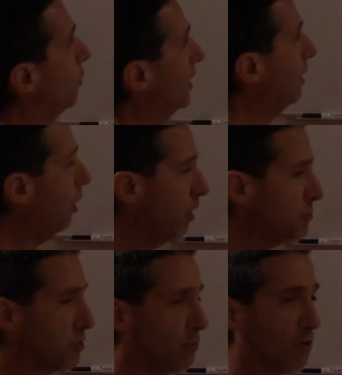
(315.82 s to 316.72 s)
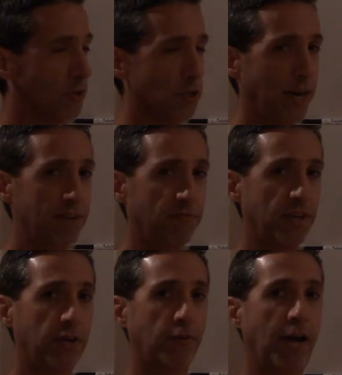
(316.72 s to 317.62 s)
we also were trying to
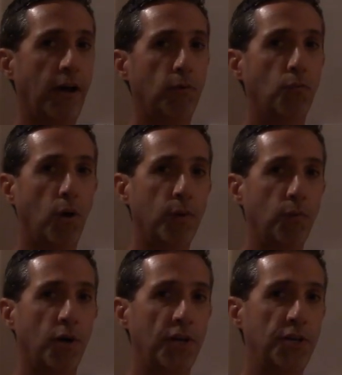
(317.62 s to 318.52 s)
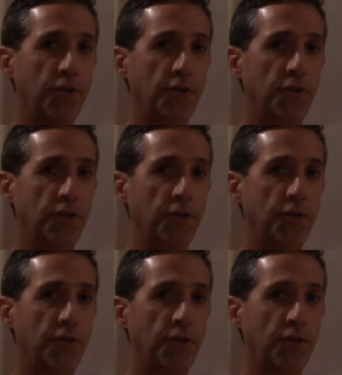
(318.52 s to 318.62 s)
figure out what we want to